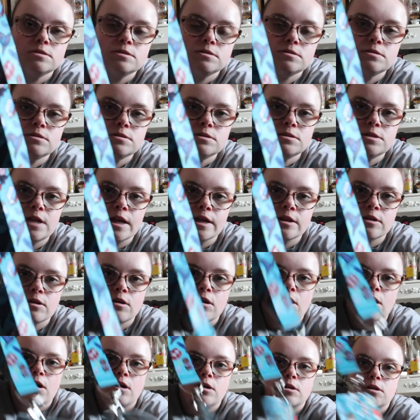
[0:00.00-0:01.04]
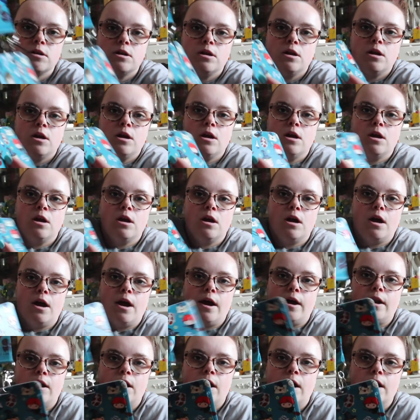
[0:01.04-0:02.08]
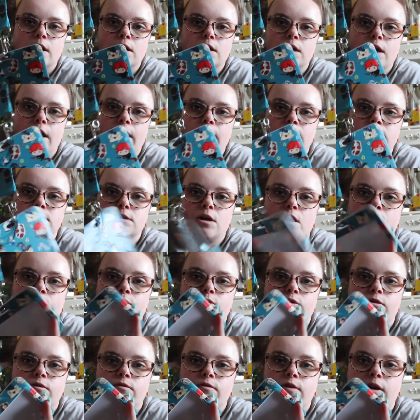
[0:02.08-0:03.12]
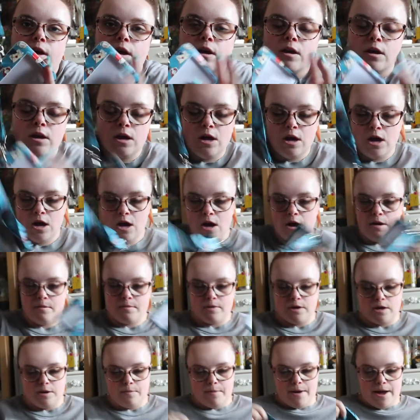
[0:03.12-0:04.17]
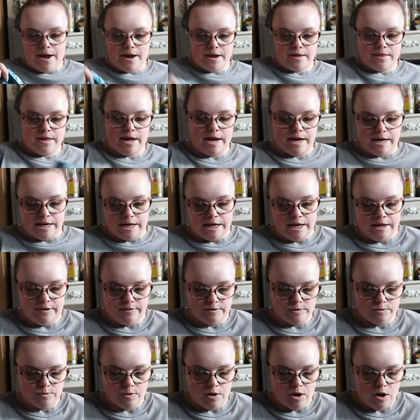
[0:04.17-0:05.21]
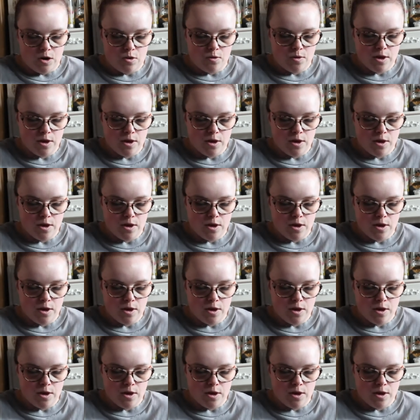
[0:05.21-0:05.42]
lanyard and like case holder thing. I'm going to pack that in here as well.